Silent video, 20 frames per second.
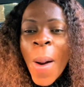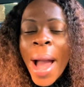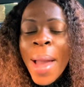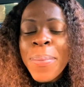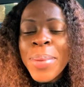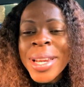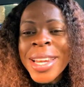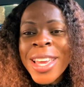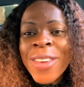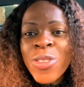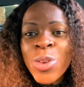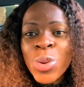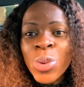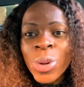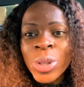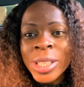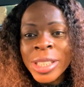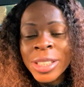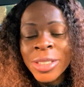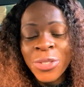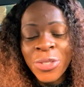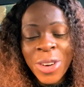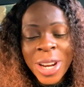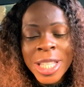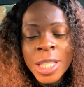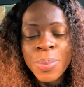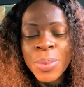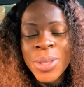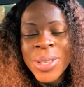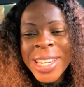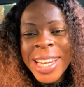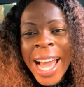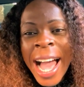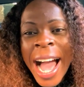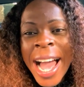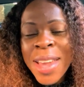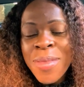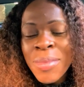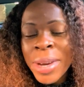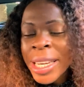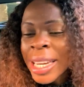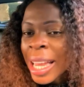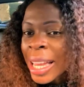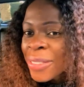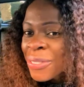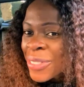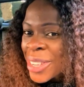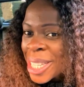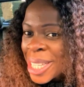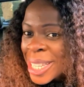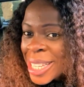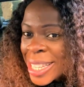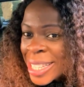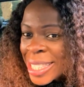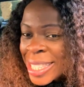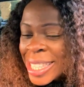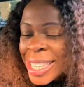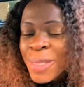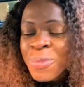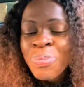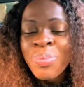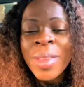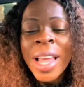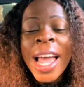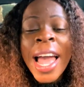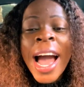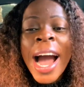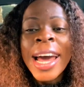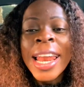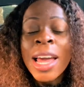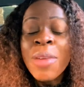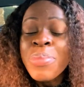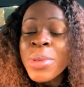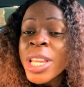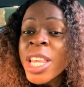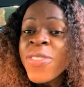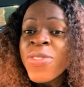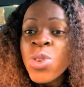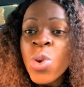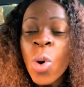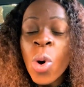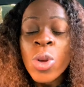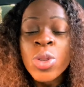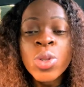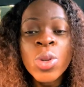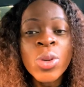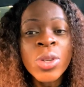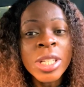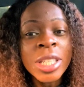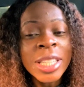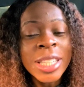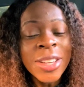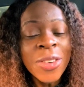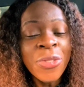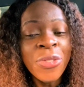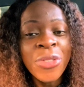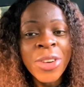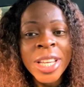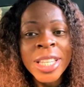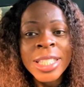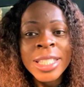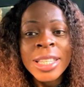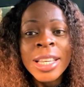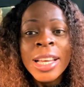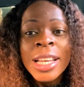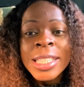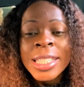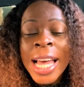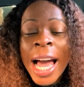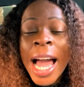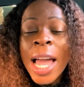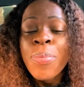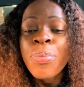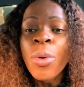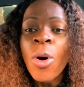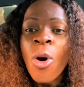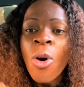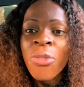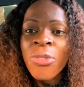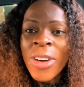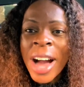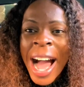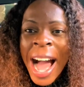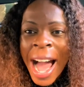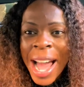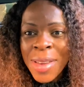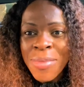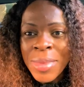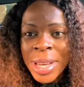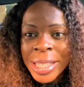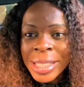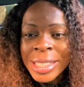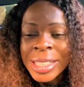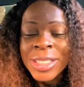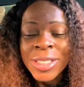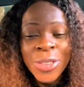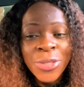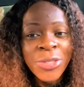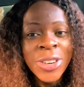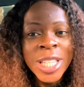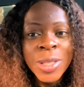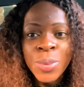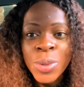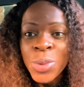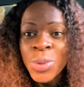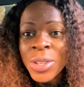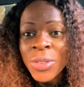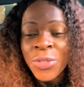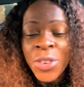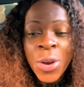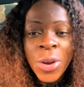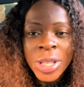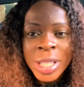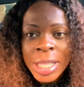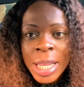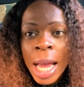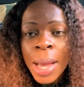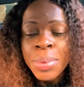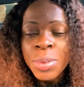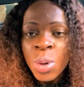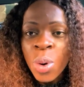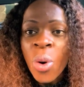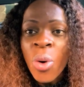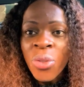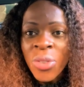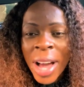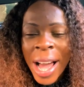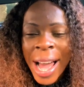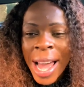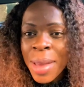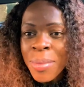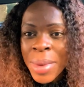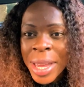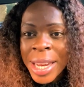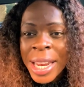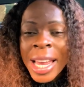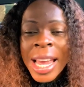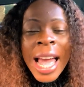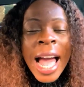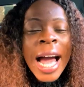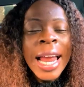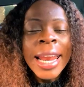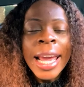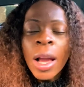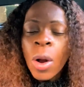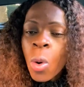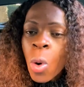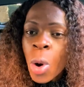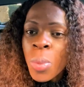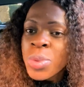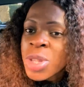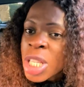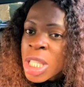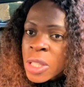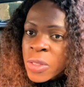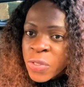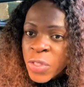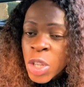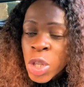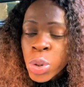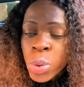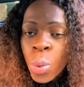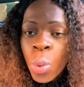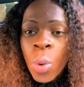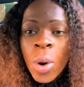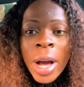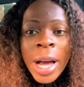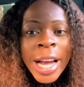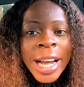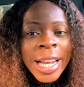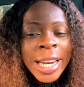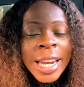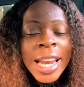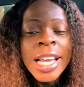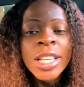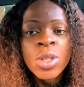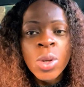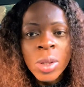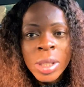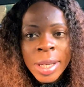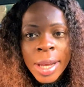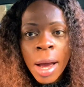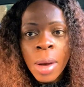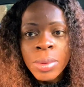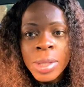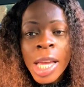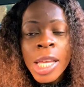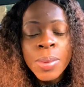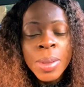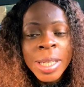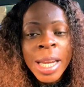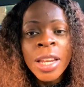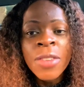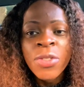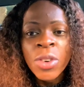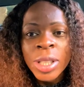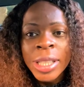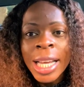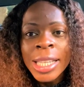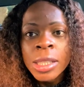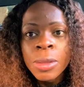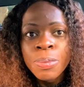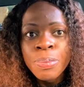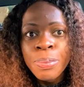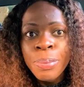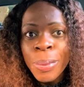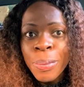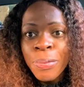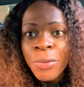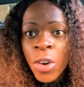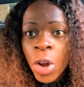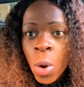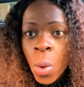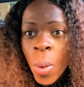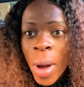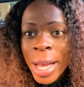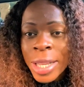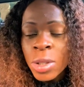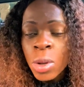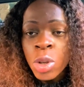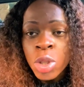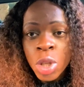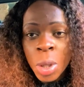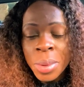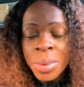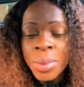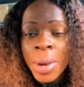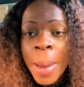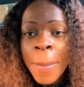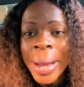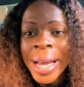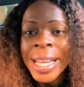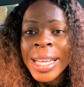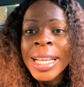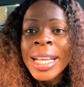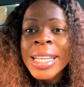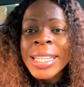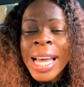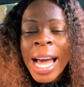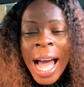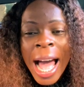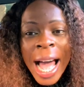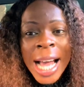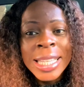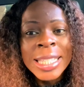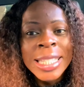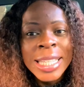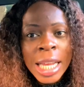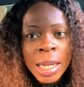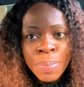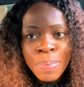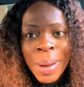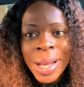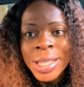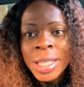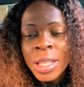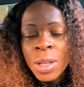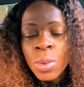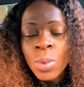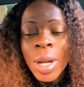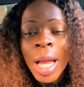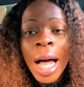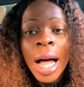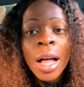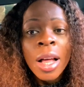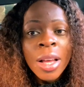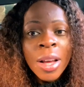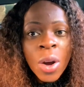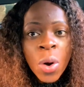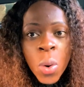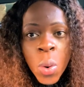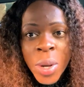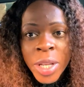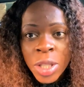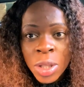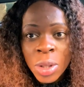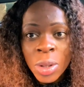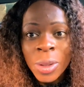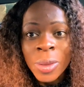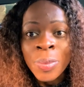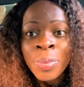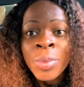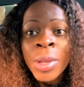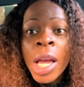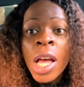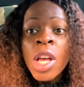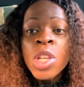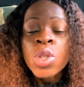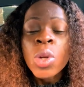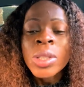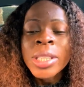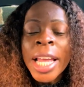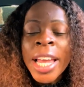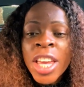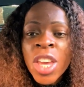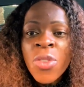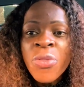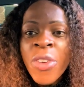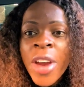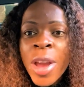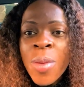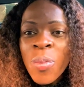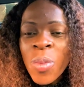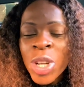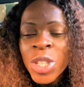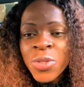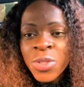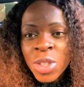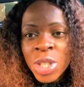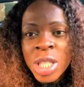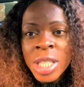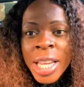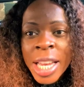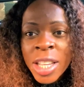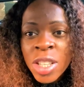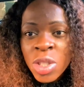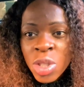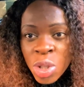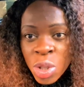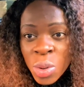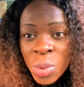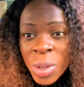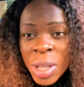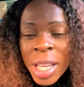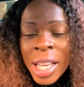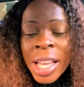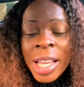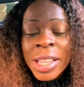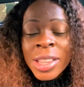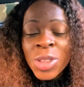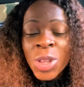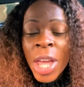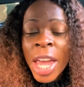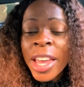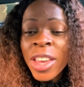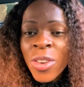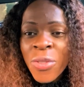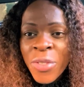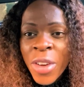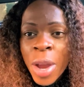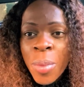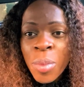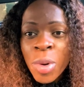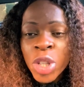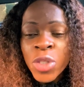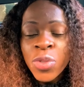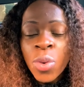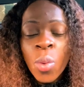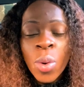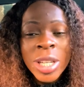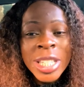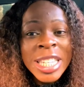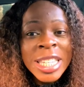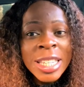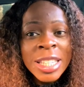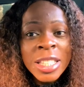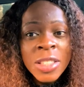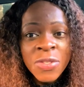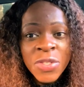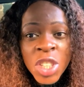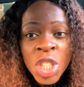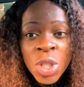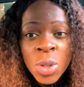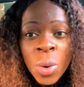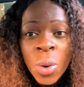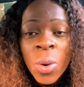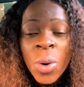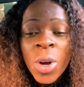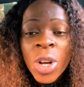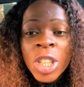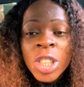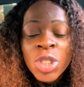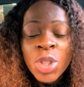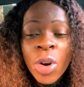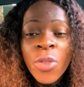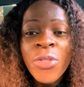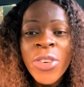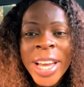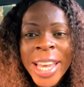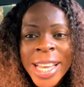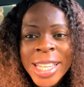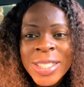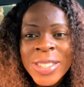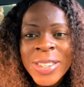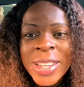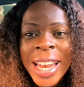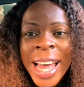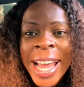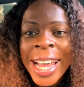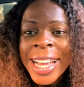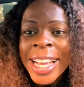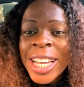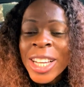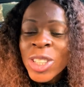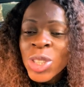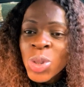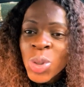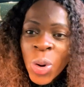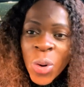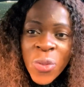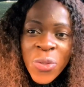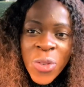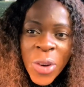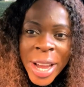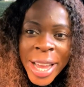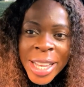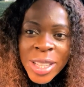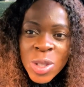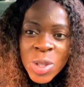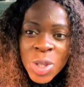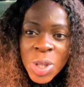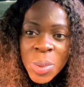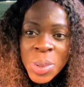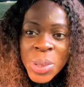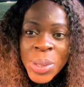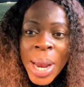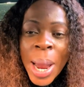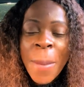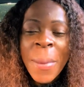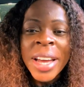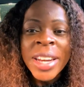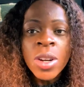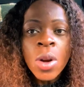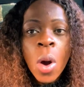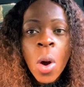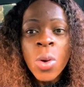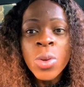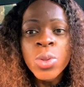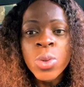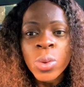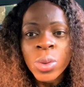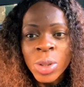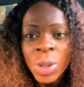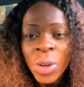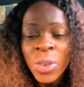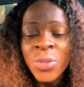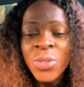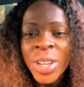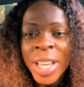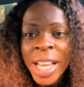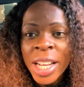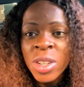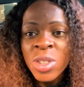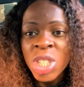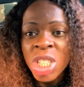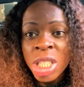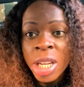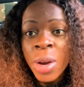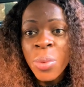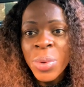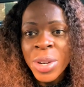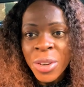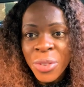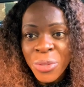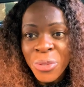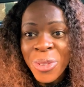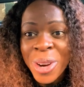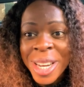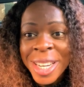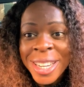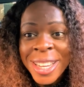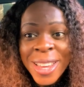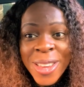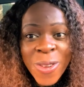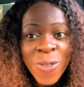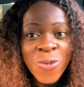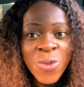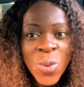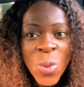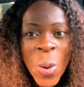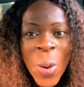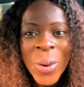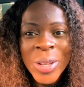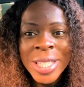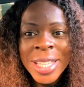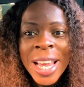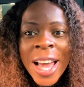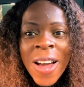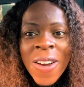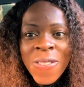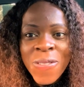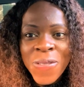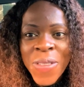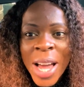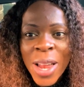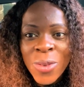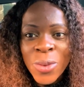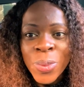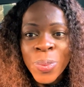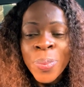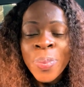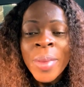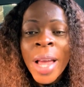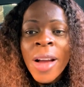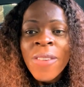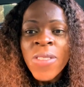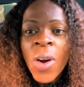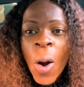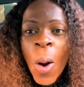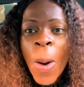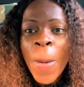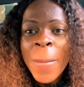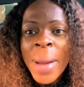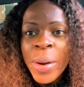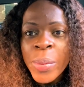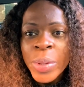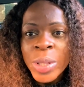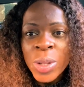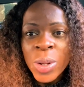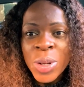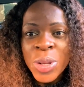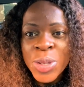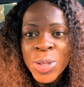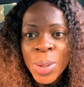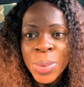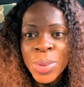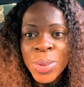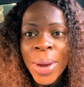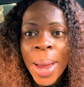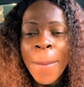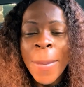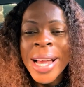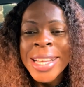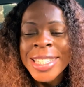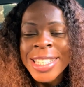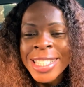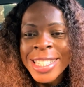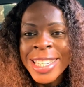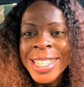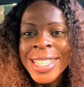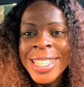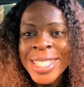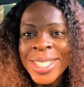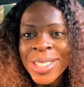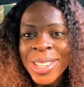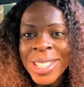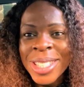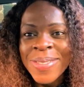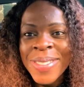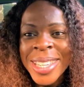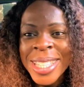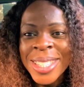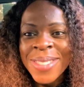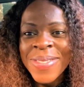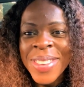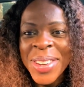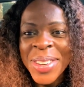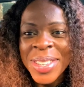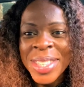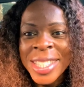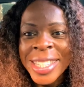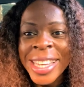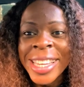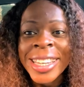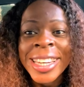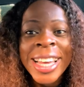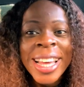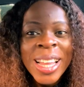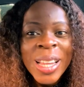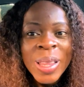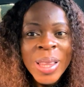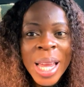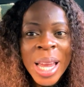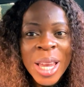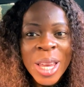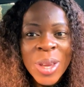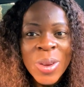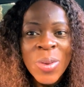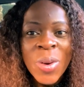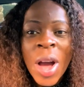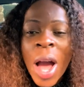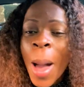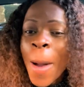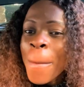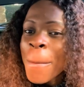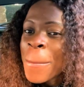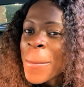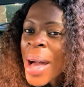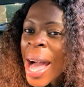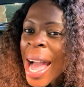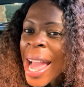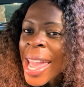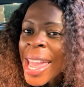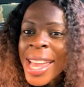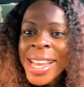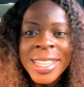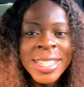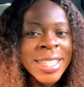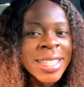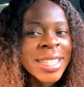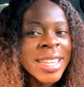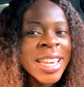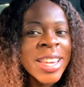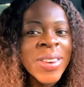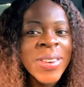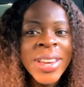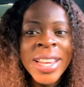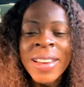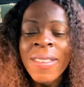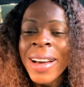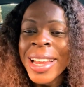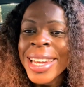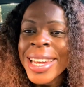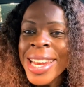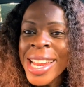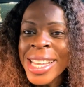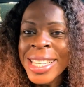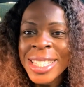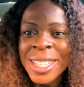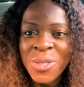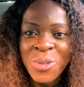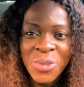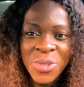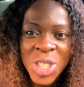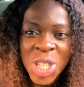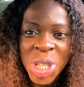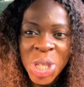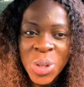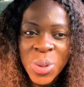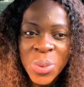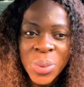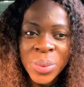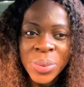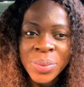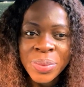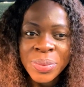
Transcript: I believe you know the difference between hymen and virginity, and I believe you also know the difference type of hymen, the difference between the various types of hymen. And I hope this video clears your doubt, especially for that followers or subscriber that asked that particular question. So thank you very much for staying tuned. Thank you very much for watching this video. Don't forget to like, don't forget to subscribe, and also don't forget to share with a friend if you got value. For all my returning subscribers, this is Nurse Mary saying thank you. Bye. See you in our next video.